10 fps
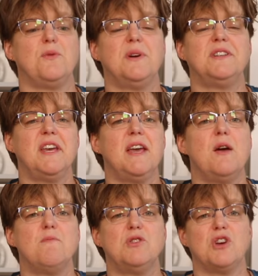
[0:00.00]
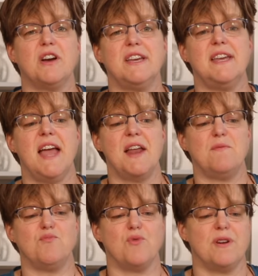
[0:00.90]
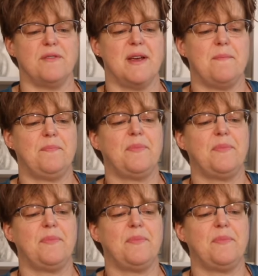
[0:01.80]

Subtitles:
quilting, pojagi, and embroidery.